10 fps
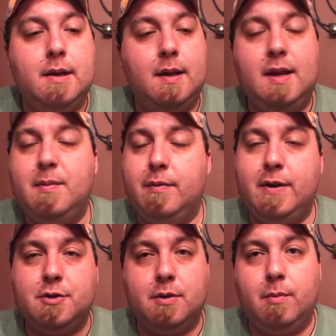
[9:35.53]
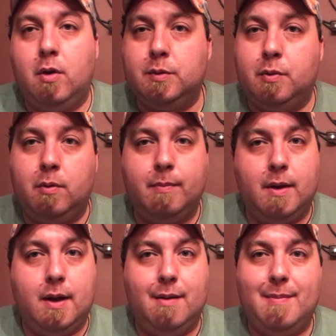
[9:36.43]
and they've been featured in multiple
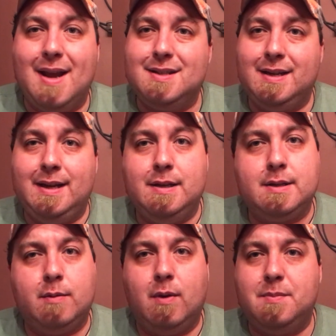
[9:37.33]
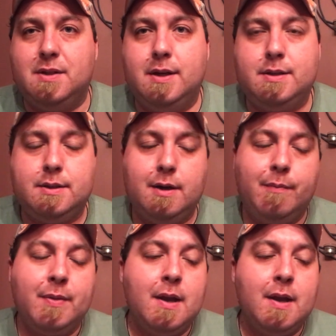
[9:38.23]
uh, magazines and websites, so